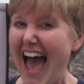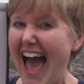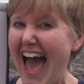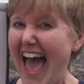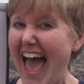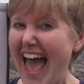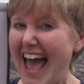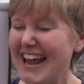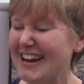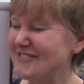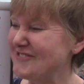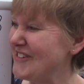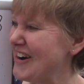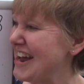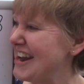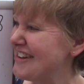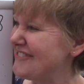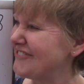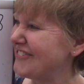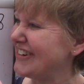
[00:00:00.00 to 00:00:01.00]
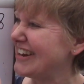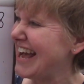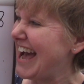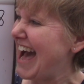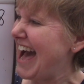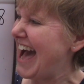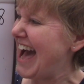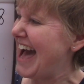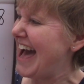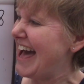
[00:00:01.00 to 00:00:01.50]
And what if we
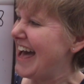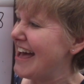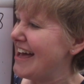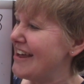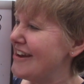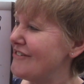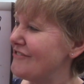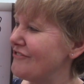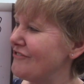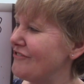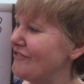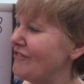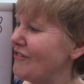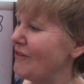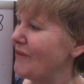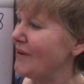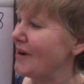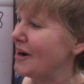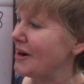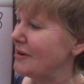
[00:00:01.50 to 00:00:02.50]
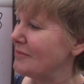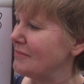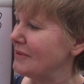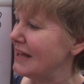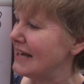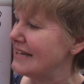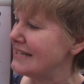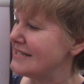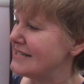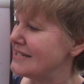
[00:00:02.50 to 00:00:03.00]
add four
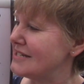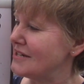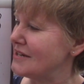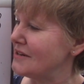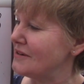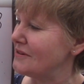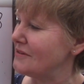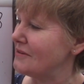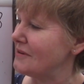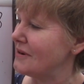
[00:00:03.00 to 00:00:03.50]
plus two?